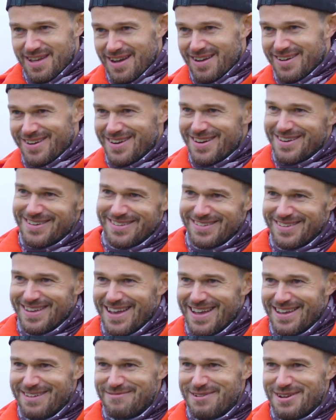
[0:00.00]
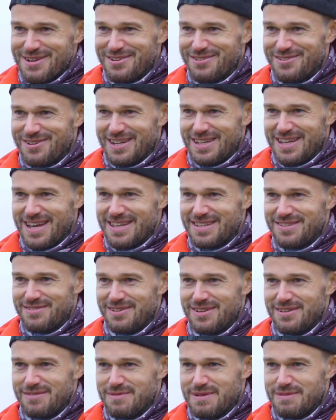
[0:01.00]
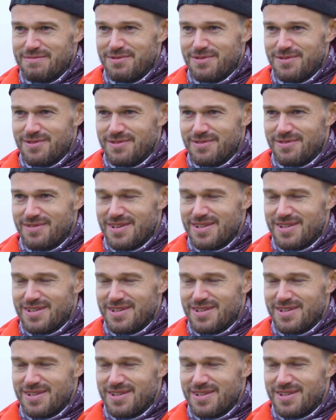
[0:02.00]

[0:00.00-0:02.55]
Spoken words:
I can understand where you're trying to get to a little bit more,